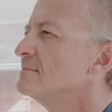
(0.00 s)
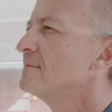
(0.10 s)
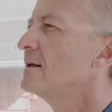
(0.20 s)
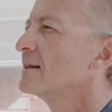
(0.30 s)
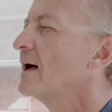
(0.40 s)
I
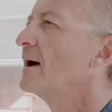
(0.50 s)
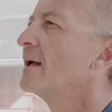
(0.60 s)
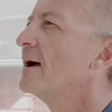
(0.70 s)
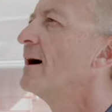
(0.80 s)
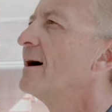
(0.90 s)
thought it'd be
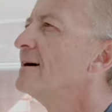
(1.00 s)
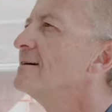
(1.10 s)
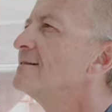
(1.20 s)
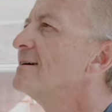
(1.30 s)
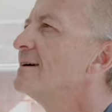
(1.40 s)
good for you
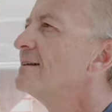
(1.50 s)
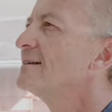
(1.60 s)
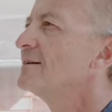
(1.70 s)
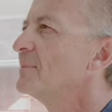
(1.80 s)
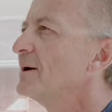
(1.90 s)
guys to see
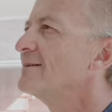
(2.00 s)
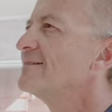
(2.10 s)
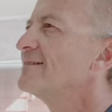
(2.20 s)
too. So